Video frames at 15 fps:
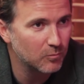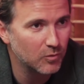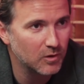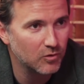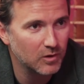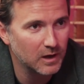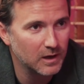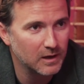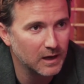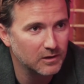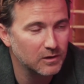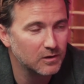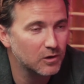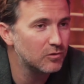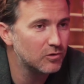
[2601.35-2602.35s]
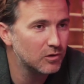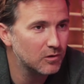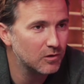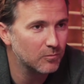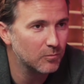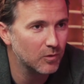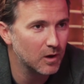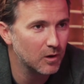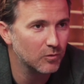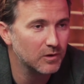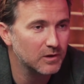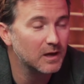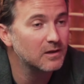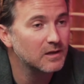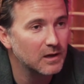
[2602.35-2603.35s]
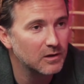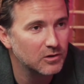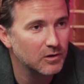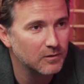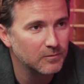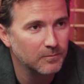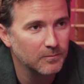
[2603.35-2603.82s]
We're looking at a notion of prioritization.